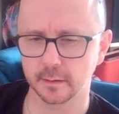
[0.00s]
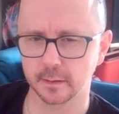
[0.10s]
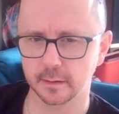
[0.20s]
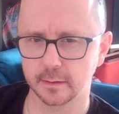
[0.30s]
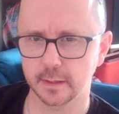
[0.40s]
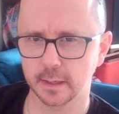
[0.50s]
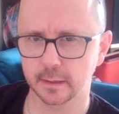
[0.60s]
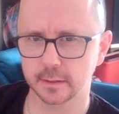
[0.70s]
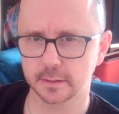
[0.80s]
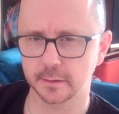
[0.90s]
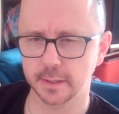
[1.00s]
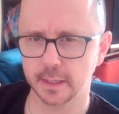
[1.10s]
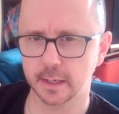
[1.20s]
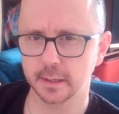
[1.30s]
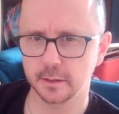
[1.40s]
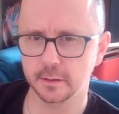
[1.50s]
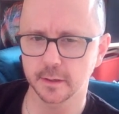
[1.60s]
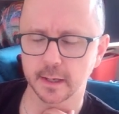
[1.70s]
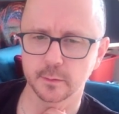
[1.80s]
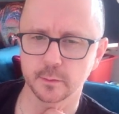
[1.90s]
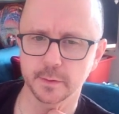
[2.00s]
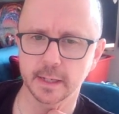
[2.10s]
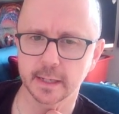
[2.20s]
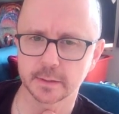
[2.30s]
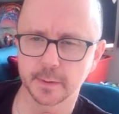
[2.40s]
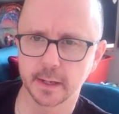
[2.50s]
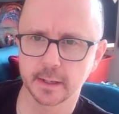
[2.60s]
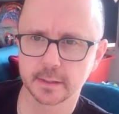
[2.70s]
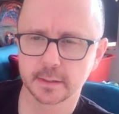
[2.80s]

I think so. A yank in the UK would be an expat,